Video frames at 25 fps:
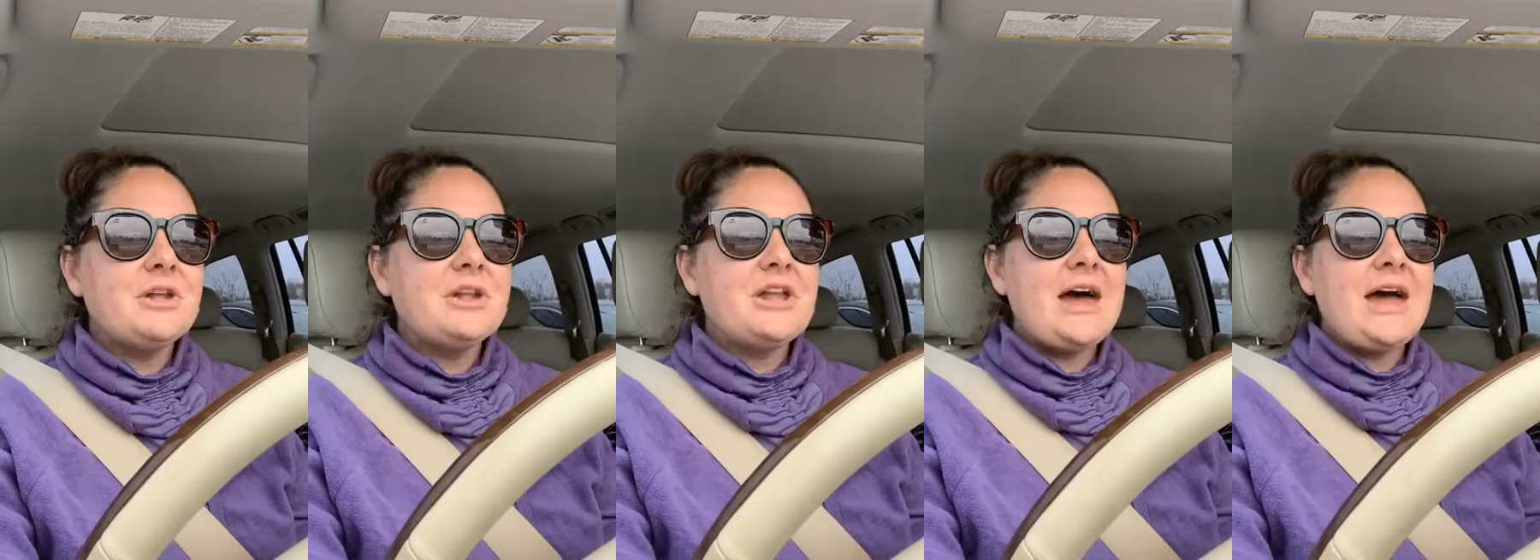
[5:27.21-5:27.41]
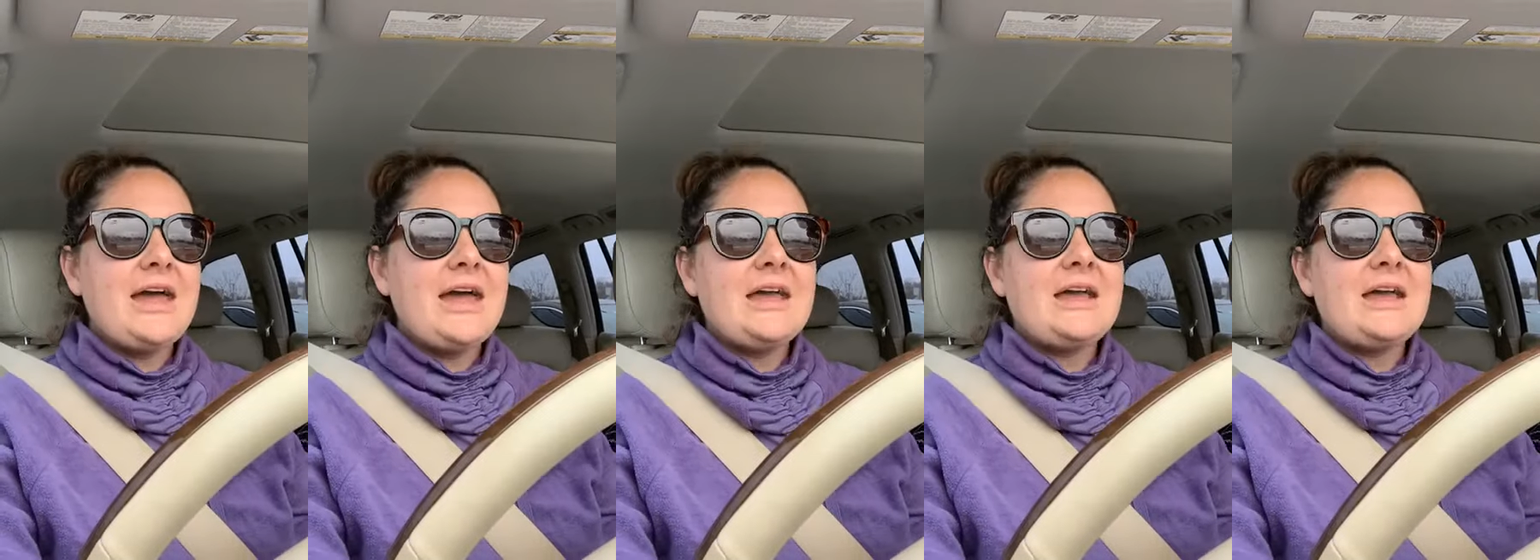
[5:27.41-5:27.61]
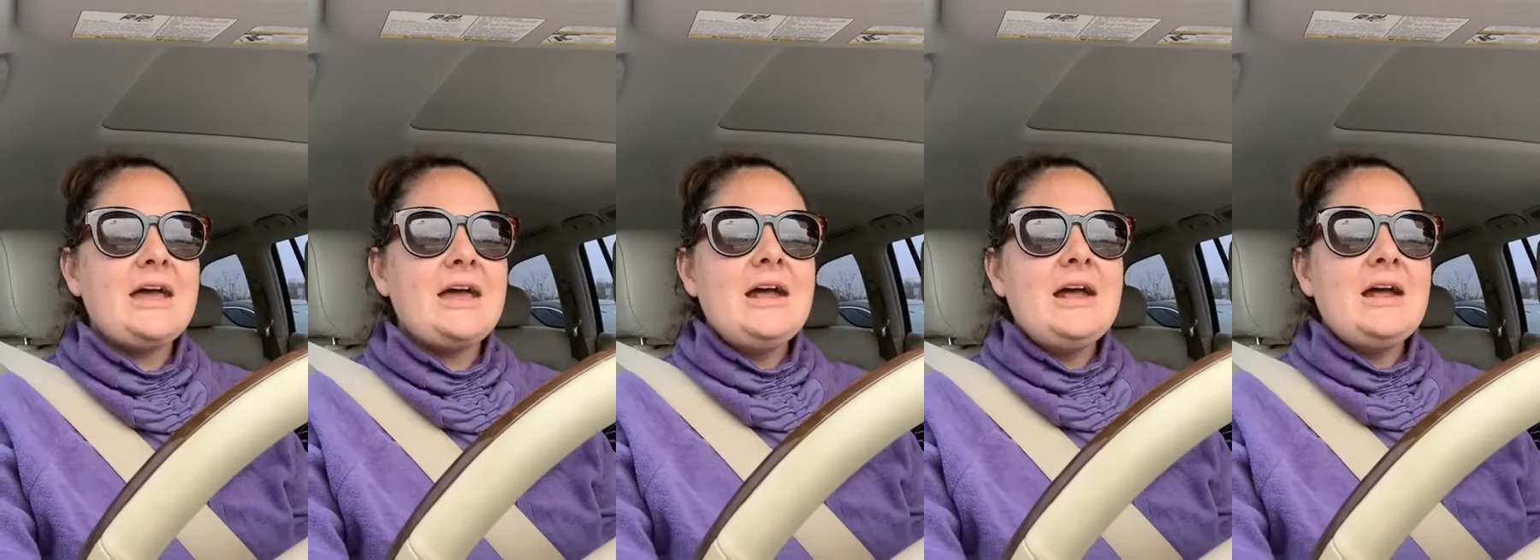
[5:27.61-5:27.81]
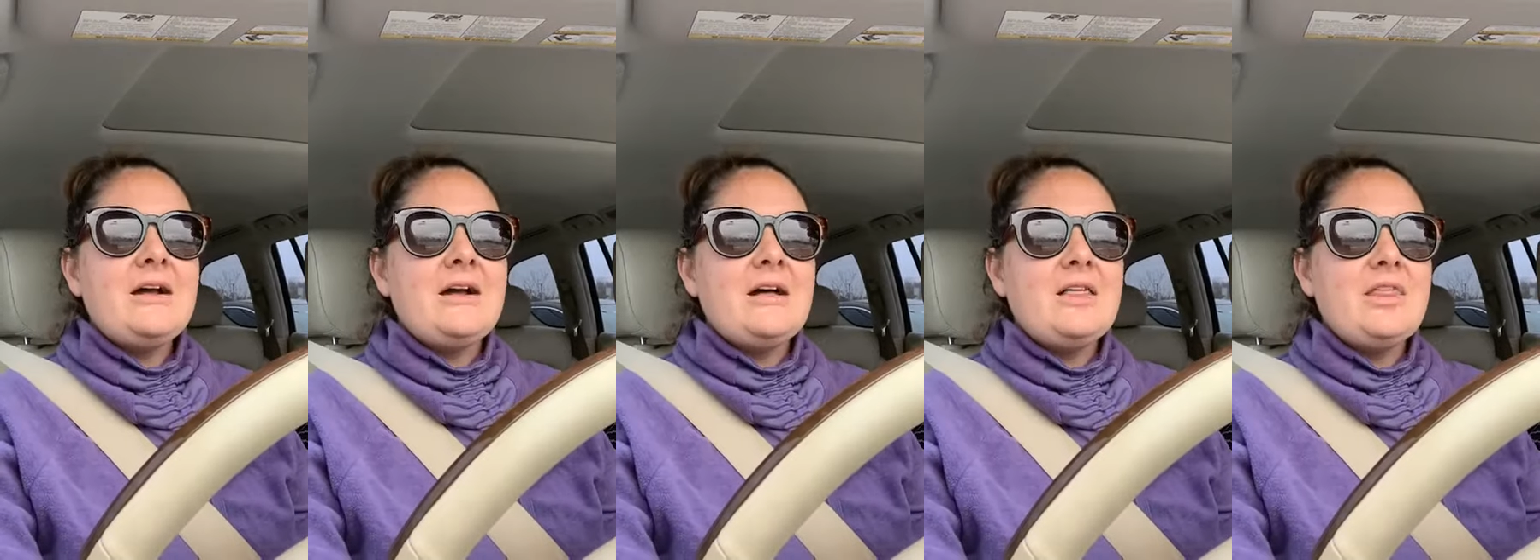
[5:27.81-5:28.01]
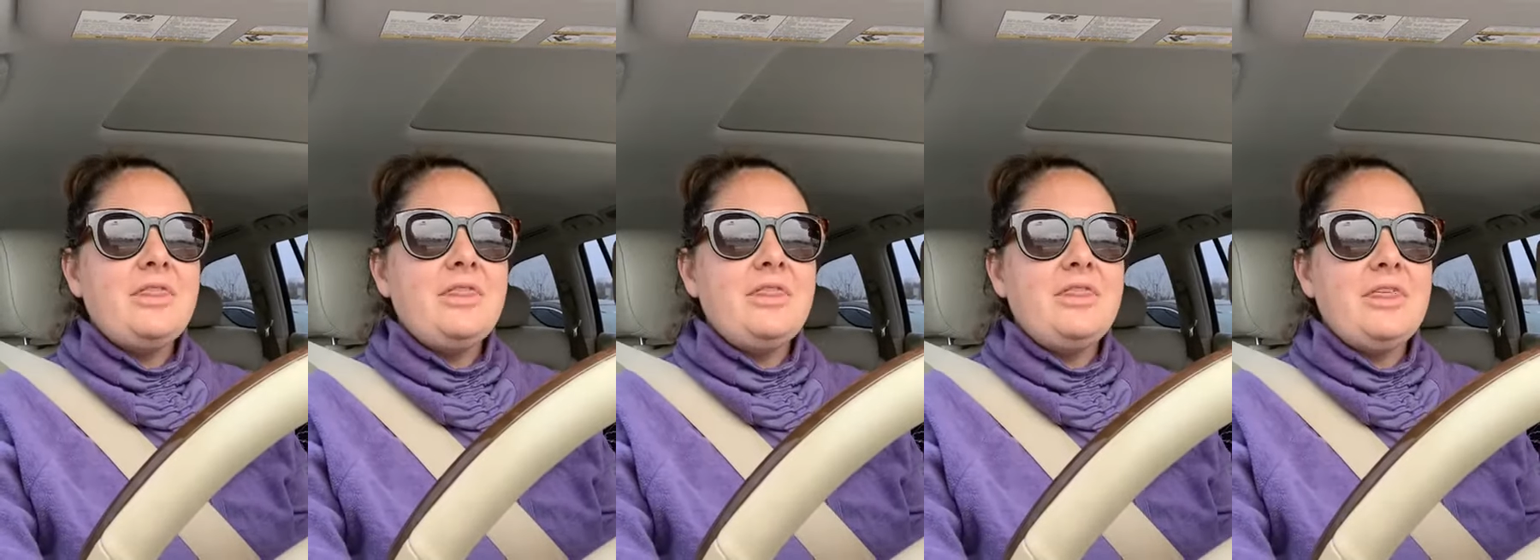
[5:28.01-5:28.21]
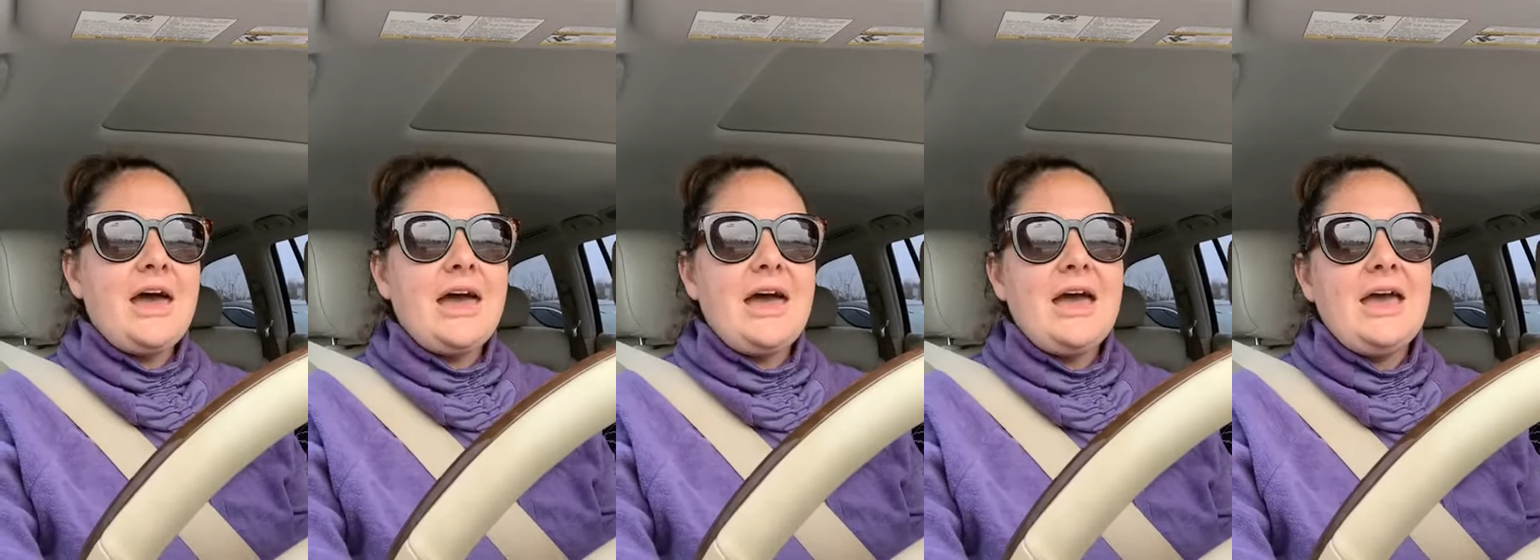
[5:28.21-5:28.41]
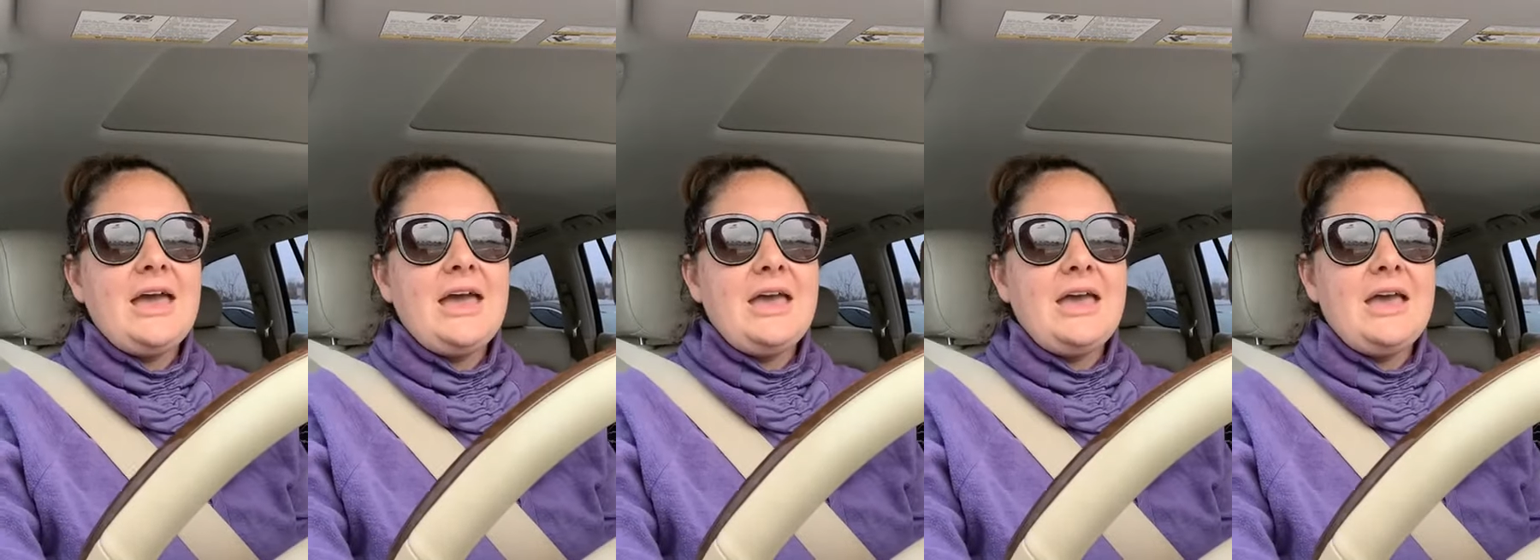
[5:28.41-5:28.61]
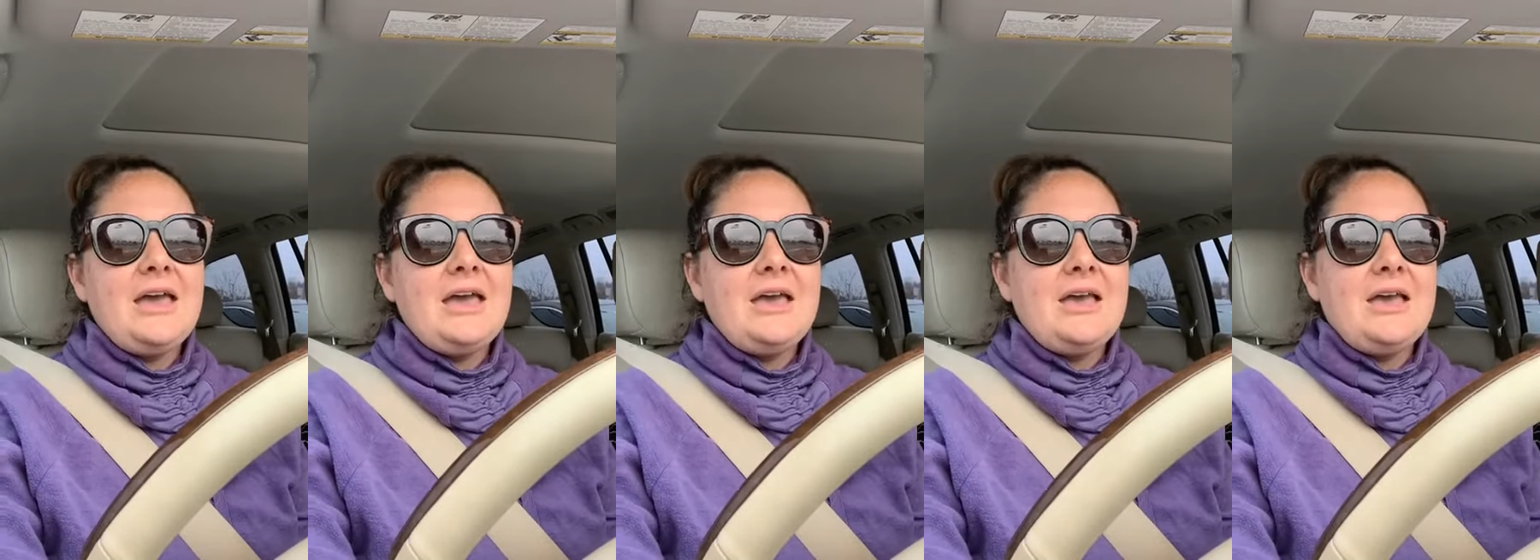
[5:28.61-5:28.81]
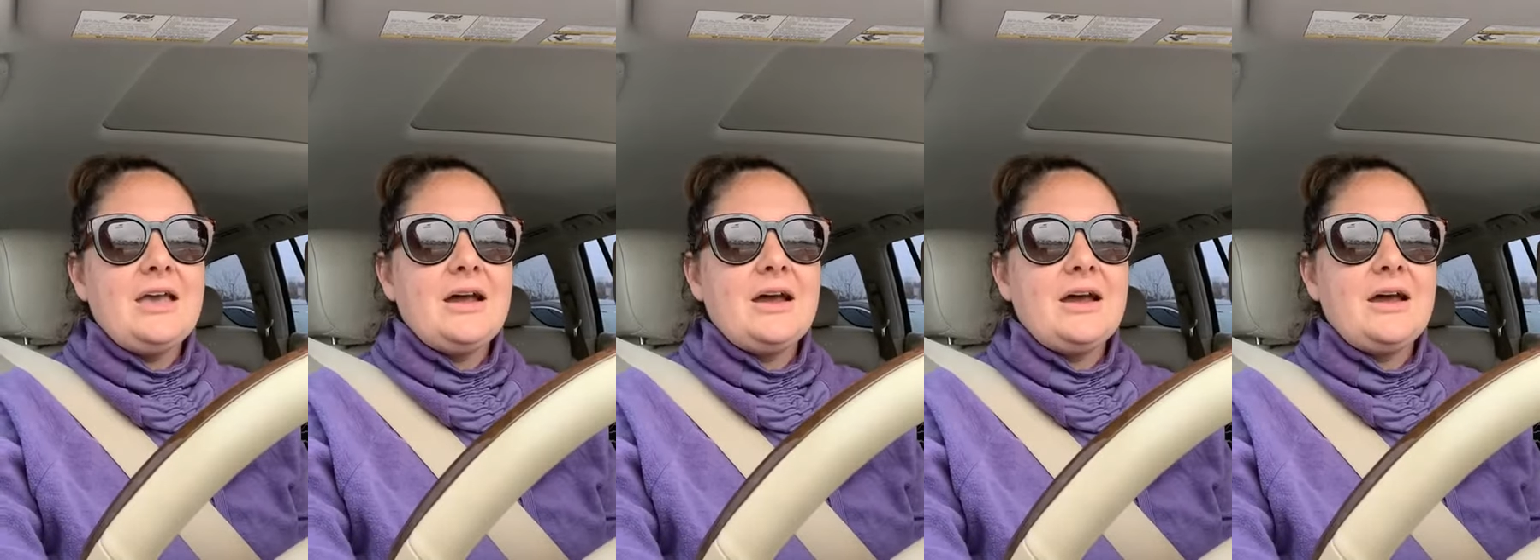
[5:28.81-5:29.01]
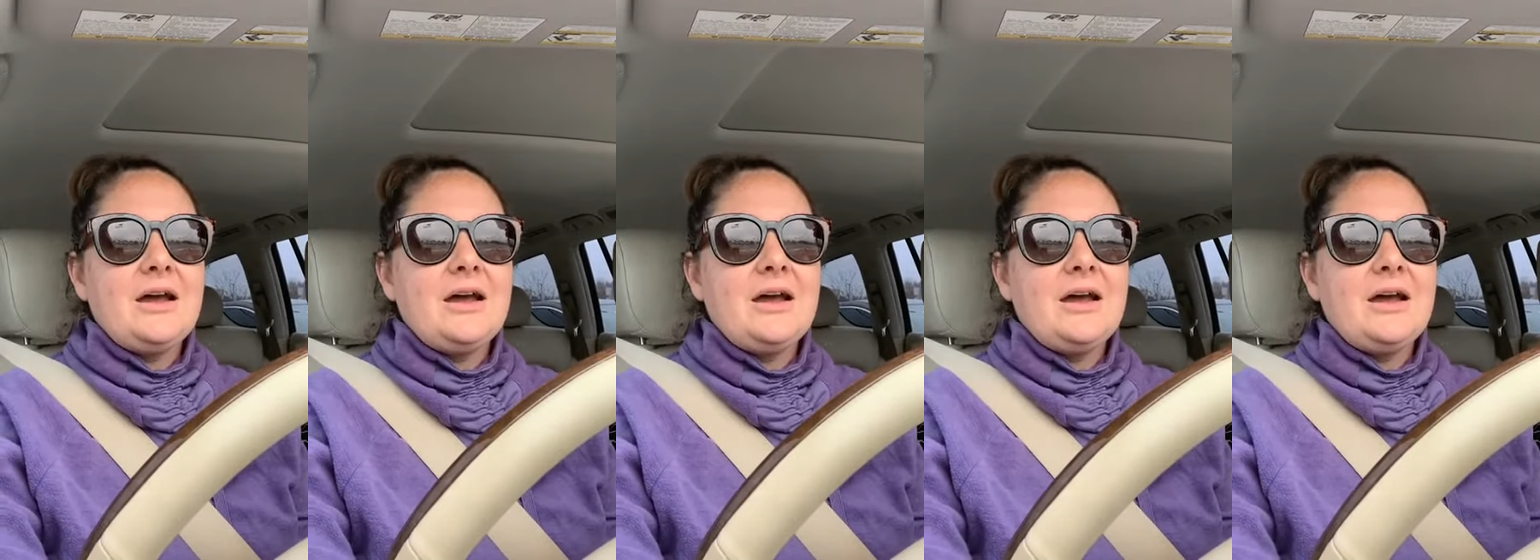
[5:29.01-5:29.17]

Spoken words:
like they